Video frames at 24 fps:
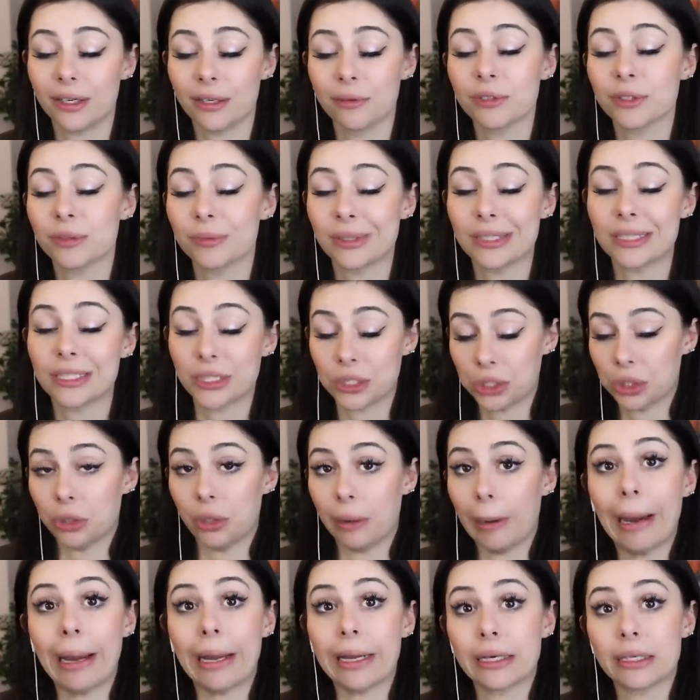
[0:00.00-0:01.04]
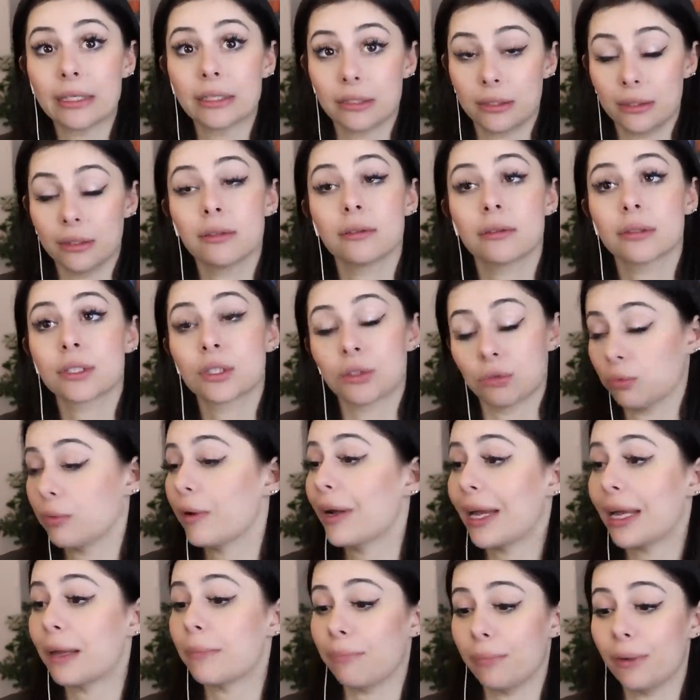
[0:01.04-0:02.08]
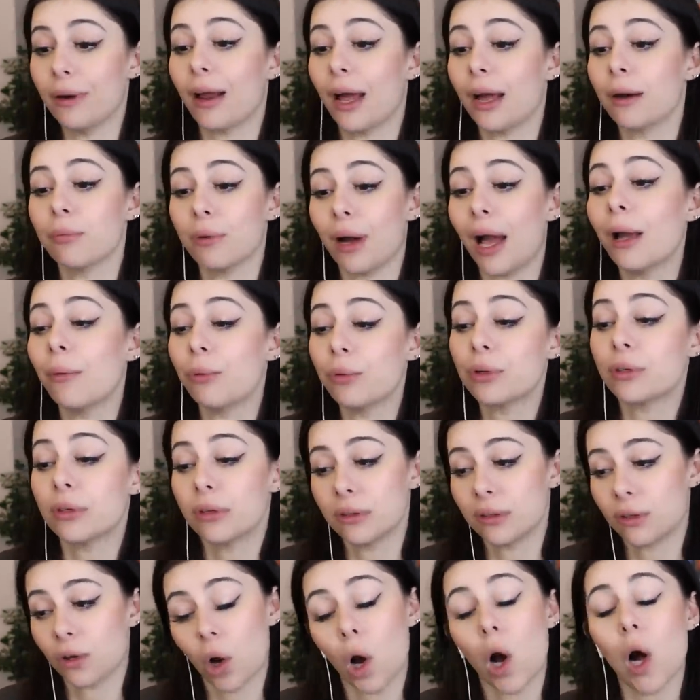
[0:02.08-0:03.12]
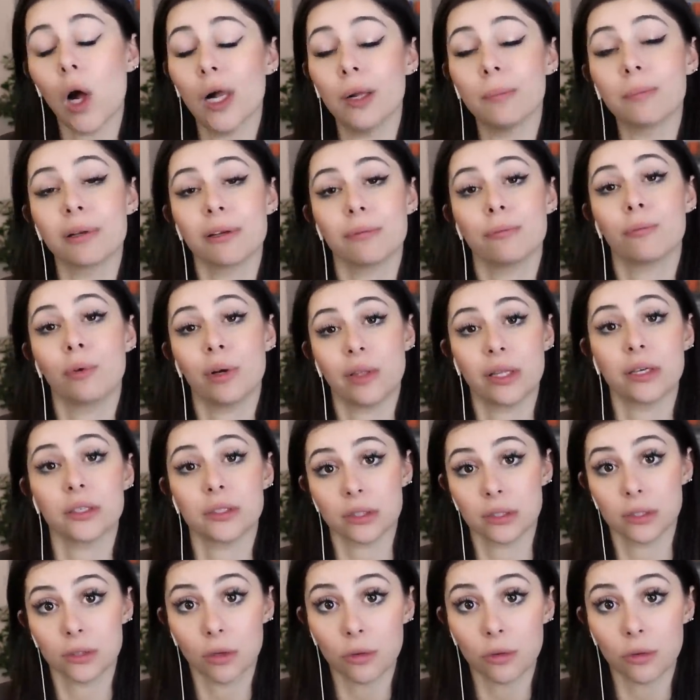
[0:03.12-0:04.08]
there. It's great. It's great, but I would call me when there's a